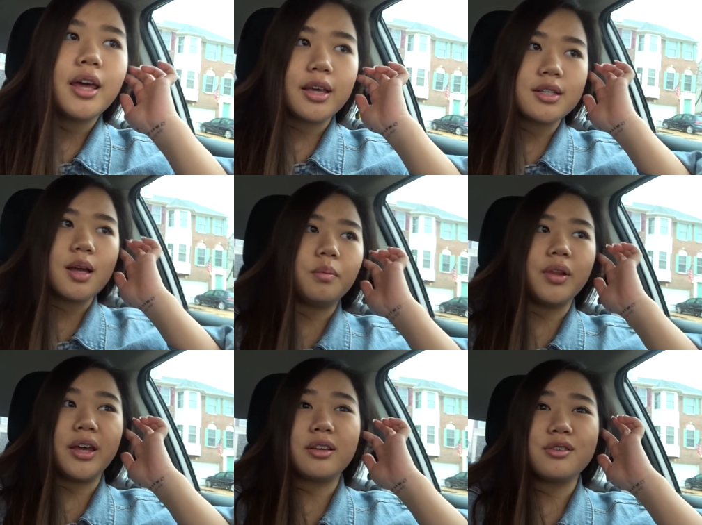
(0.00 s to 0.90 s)
except
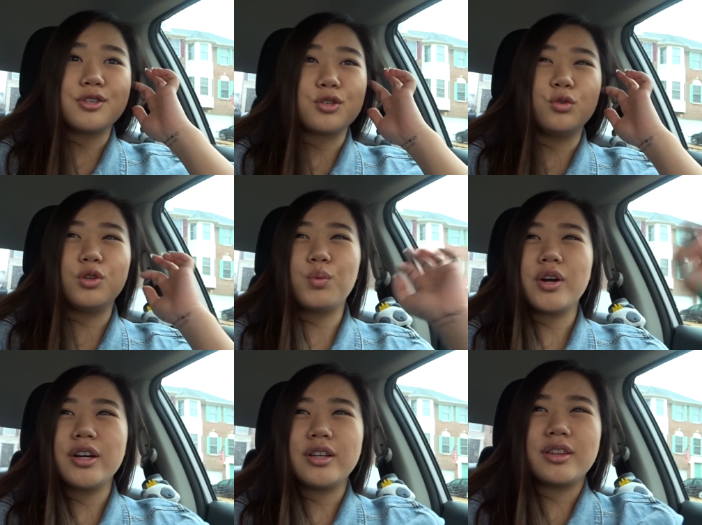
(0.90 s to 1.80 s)
like
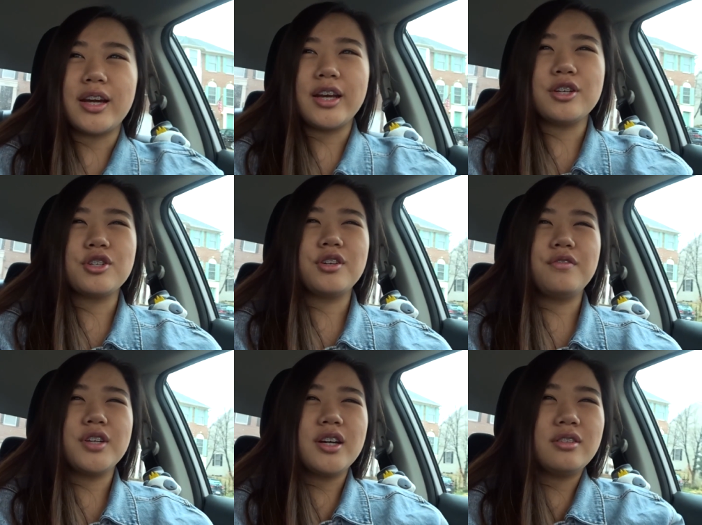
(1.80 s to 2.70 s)
schoolwork that I should
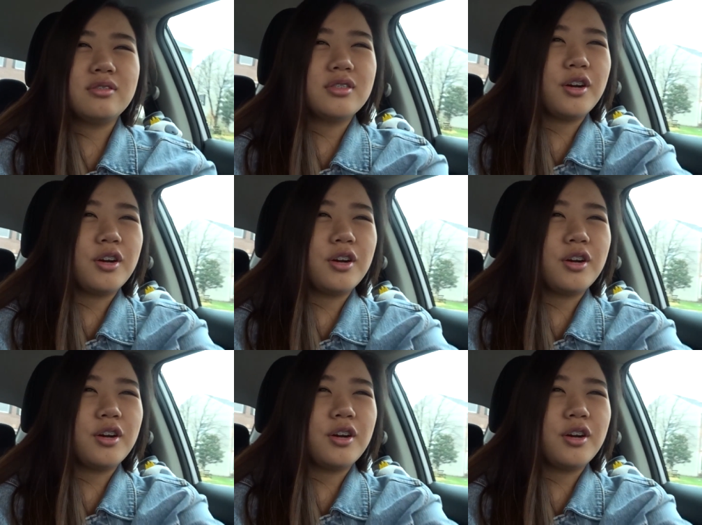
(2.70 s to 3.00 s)
have done